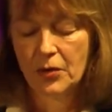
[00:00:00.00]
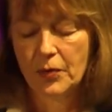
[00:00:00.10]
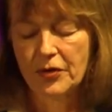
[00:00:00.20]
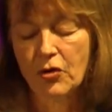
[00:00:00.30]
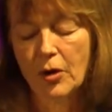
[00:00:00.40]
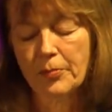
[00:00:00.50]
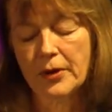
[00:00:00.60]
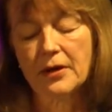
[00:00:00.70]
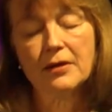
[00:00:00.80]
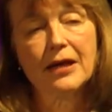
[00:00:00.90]
with
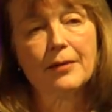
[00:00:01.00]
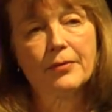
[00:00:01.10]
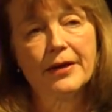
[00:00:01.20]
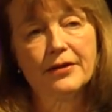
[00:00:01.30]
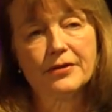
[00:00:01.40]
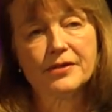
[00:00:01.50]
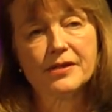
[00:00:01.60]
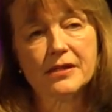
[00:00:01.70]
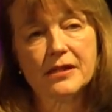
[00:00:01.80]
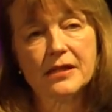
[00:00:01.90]
corporate
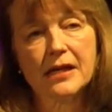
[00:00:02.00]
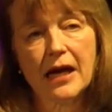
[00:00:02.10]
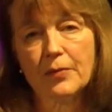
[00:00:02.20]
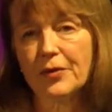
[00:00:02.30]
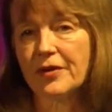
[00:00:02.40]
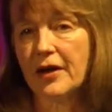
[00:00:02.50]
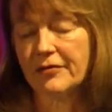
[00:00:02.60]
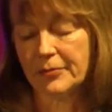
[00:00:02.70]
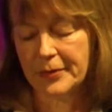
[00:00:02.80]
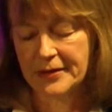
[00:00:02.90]
collaborators, and with
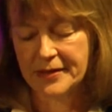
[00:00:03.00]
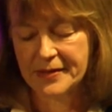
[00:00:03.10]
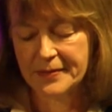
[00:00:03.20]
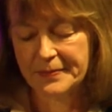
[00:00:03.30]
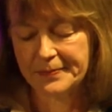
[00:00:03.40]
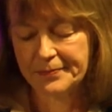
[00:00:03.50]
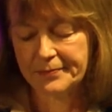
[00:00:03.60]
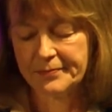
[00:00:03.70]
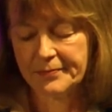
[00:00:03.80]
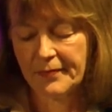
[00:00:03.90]
governments.
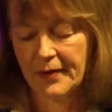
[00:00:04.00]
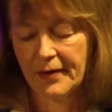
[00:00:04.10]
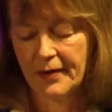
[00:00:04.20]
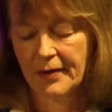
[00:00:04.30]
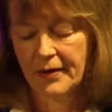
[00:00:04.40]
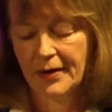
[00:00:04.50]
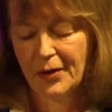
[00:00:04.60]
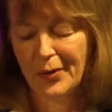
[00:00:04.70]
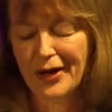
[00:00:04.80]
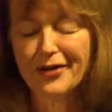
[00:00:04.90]

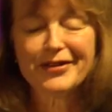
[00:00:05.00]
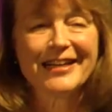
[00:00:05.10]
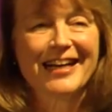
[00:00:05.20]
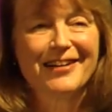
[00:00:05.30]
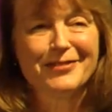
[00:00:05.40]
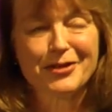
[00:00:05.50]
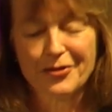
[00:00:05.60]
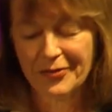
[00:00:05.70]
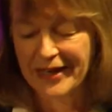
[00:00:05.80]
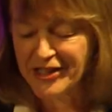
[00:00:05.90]
We already have a
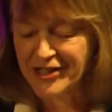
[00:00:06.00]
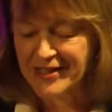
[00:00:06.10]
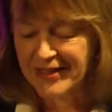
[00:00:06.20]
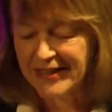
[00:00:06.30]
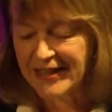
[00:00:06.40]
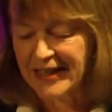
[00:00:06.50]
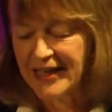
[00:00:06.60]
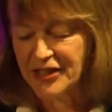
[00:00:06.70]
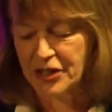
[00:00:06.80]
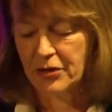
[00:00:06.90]
courageous leading
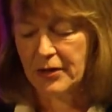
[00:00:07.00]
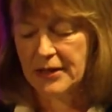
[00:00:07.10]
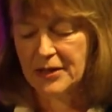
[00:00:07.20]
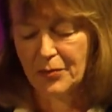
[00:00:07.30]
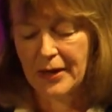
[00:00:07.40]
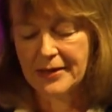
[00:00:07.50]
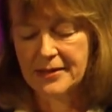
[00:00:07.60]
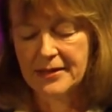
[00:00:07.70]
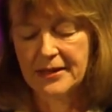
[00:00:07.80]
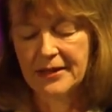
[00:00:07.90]
edge going to White
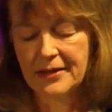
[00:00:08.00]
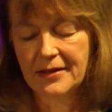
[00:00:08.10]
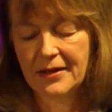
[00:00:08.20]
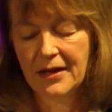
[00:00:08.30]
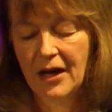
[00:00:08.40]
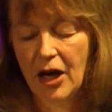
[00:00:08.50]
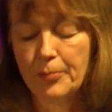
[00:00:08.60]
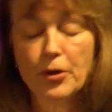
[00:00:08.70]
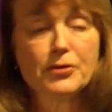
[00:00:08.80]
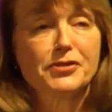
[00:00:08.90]
City. Our
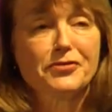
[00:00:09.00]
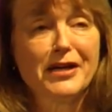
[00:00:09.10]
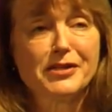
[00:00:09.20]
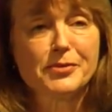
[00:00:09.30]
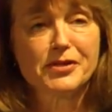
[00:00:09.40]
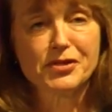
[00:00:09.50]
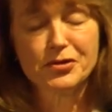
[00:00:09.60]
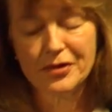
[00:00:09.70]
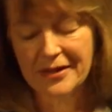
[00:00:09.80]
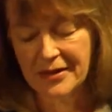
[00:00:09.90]
postgraduate
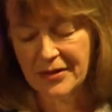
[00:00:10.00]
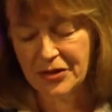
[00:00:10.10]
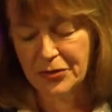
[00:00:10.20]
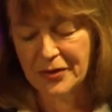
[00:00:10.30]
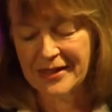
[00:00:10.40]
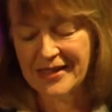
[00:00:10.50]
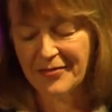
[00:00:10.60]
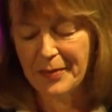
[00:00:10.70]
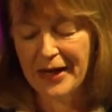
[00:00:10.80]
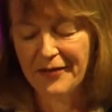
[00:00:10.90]
students
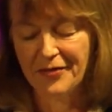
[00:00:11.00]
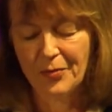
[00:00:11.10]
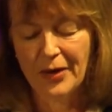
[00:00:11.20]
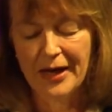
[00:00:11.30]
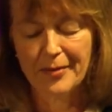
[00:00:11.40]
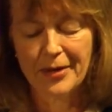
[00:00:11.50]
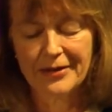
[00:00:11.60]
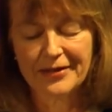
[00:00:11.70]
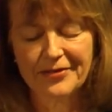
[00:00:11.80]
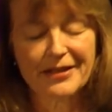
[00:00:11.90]
have paved the way by
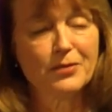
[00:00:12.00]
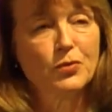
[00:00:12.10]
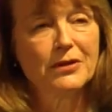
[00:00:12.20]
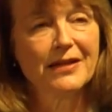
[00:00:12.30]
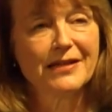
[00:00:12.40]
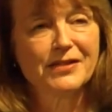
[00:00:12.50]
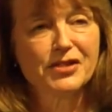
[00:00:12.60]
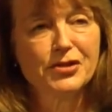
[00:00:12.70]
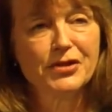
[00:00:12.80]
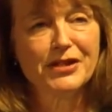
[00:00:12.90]
living in Wood Lane
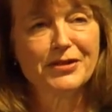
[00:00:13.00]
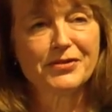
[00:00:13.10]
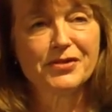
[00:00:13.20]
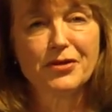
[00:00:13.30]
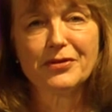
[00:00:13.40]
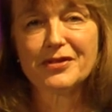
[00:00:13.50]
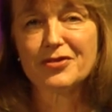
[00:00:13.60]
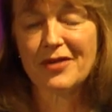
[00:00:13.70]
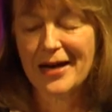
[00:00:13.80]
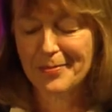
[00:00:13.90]
Studios, known as
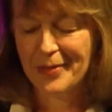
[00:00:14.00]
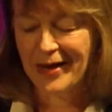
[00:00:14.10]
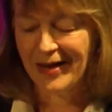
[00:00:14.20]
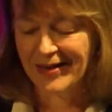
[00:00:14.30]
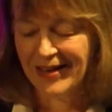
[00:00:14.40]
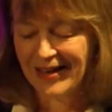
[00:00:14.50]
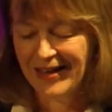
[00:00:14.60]
GradPad,